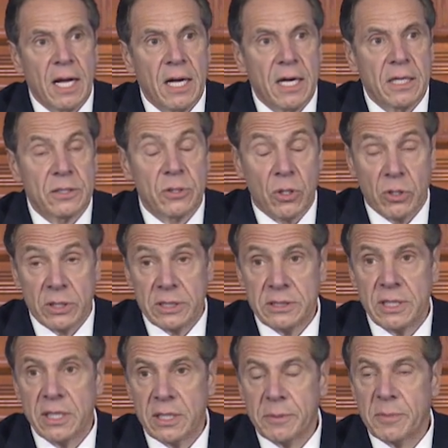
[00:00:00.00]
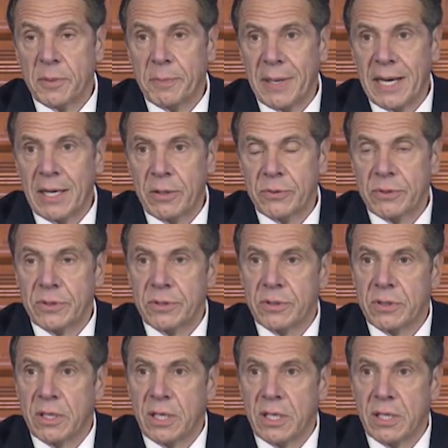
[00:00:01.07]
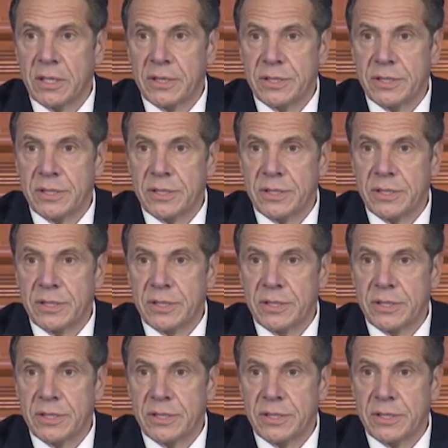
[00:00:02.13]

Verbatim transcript: uh, talking to them about uh,